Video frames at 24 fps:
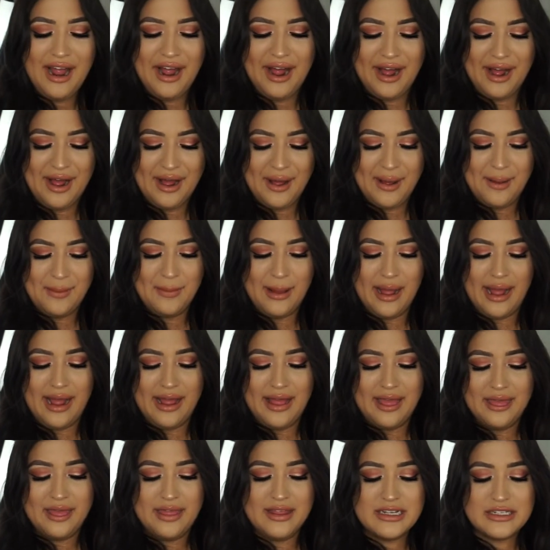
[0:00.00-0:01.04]
Um,
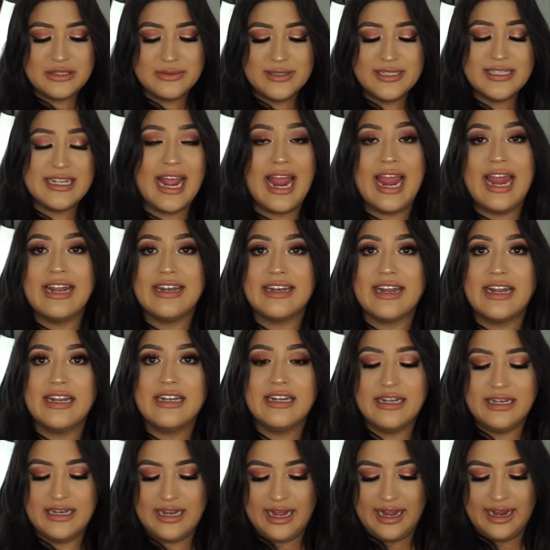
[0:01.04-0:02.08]
this was eight
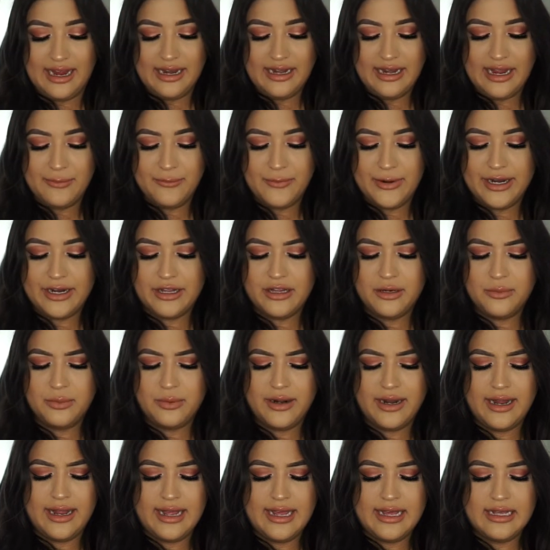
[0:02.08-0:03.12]
ninety-nine, regular
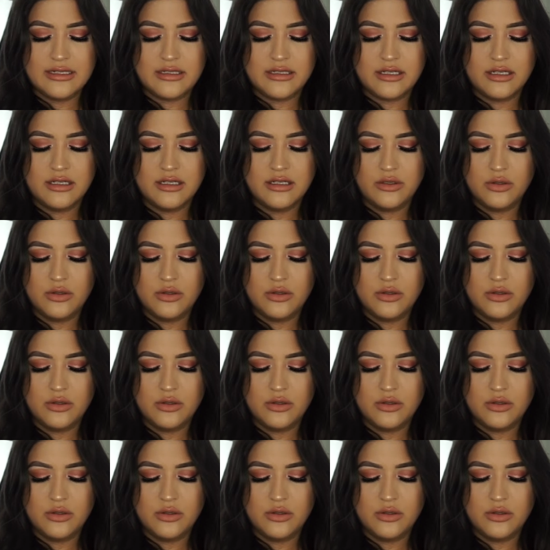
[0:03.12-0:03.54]
price.